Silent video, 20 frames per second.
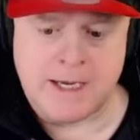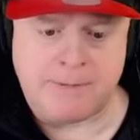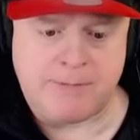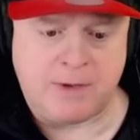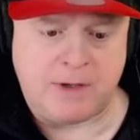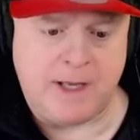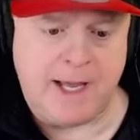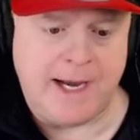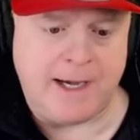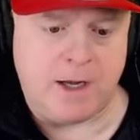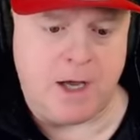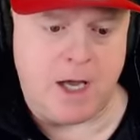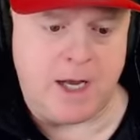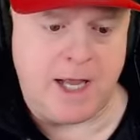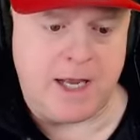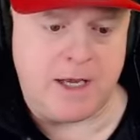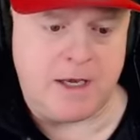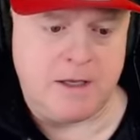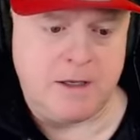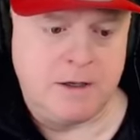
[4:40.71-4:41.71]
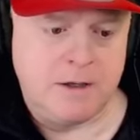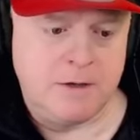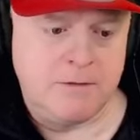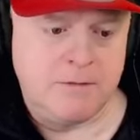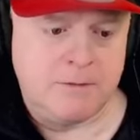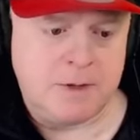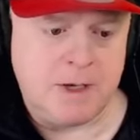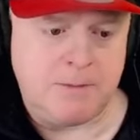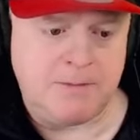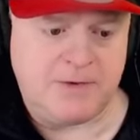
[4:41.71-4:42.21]
keep the light on it.
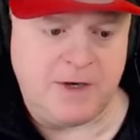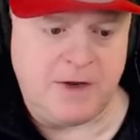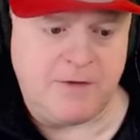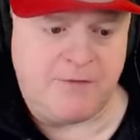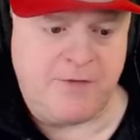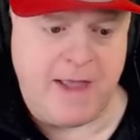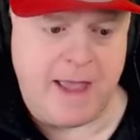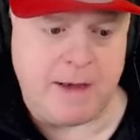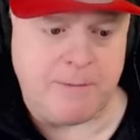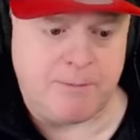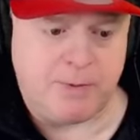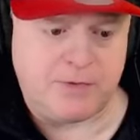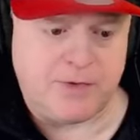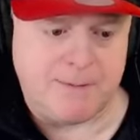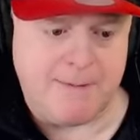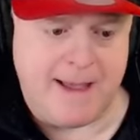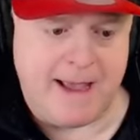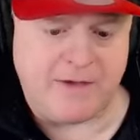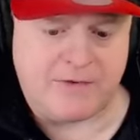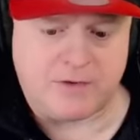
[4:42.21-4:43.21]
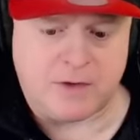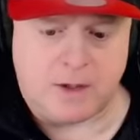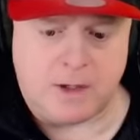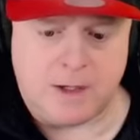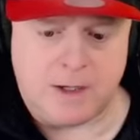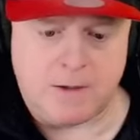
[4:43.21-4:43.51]
Comes in the vent, put the mask